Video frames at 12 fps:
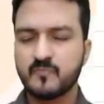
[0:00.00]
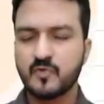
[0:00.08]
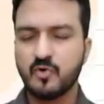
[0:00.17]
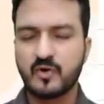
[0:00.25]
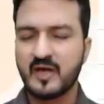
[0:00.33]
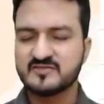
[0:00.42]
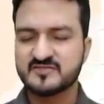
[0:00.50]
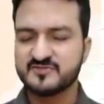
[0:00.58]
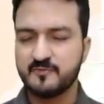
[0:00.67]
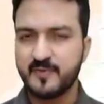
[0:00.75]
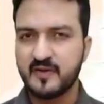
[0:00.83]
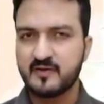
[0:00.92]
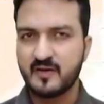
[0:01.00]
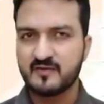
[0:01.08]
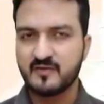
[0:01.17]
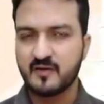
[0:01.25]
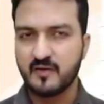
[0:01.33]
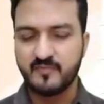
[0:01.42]
okay, I'll just repeat, I
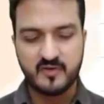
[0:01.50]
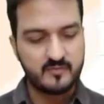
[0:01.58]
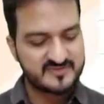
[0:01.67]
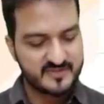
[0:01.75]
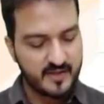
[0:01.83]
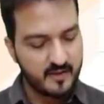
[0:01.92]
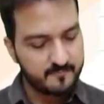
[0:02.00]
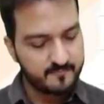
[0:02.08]
think I made a mistake.